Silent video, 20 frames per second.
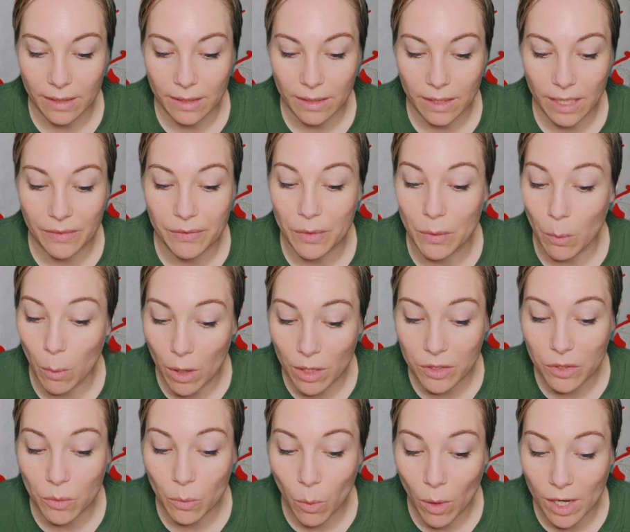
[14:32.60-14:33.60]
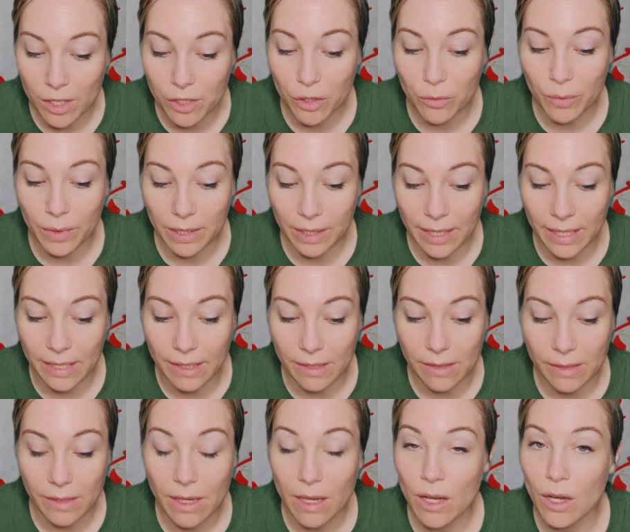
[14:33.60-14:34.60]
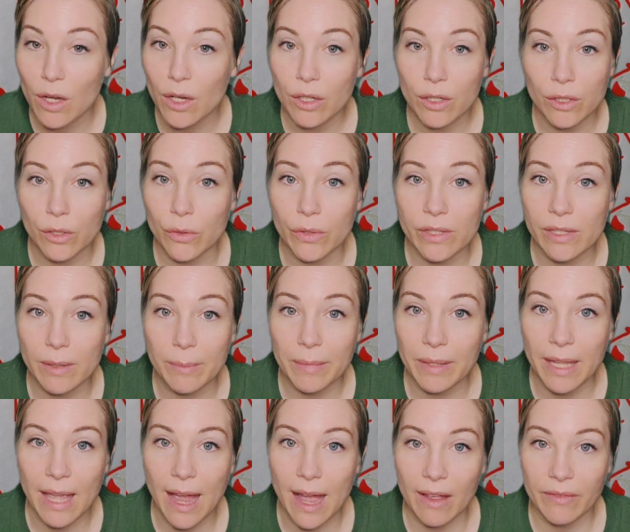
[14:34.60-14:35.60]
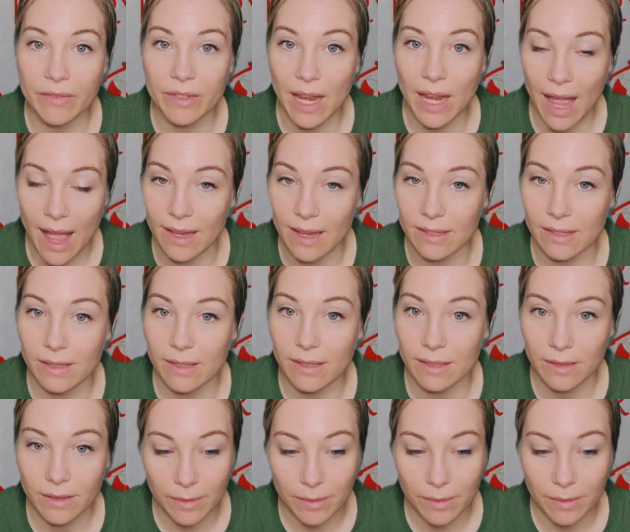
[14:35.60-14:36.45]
If you want to watch a release, you simply have to ask.